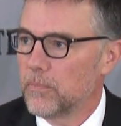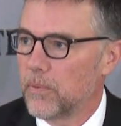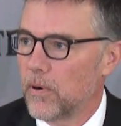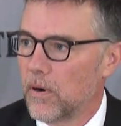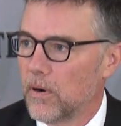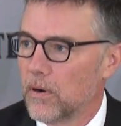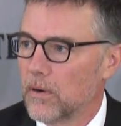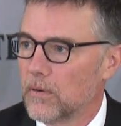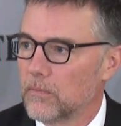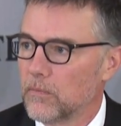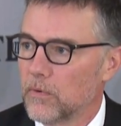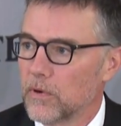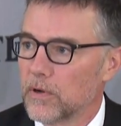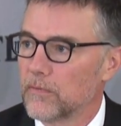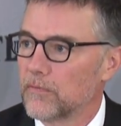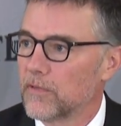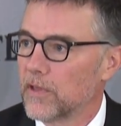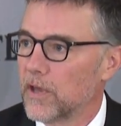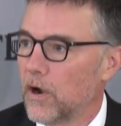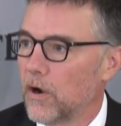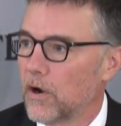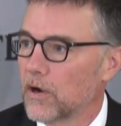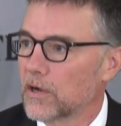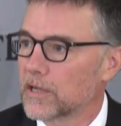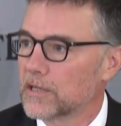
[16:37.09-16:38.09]
part one of
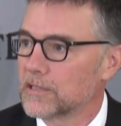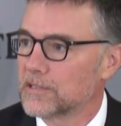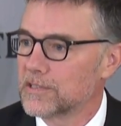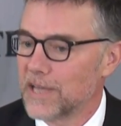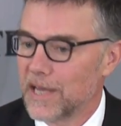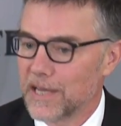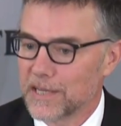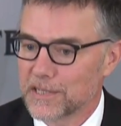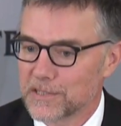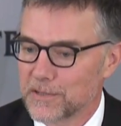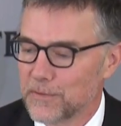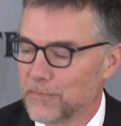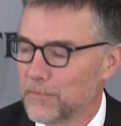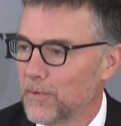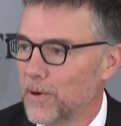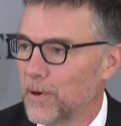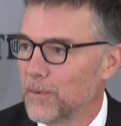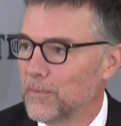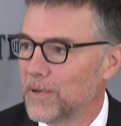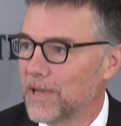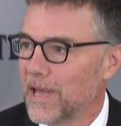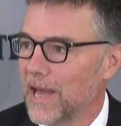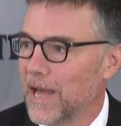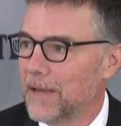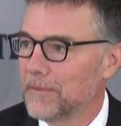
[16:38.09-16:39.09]
the architects of
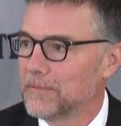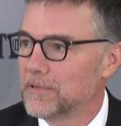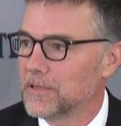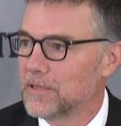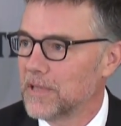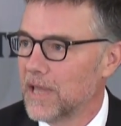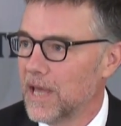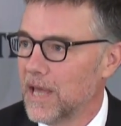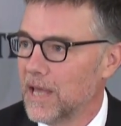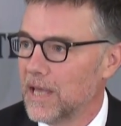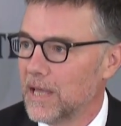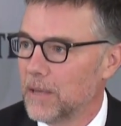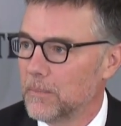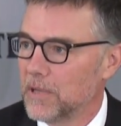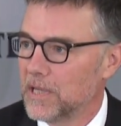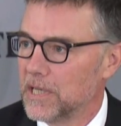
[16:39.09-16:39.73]
what we have today.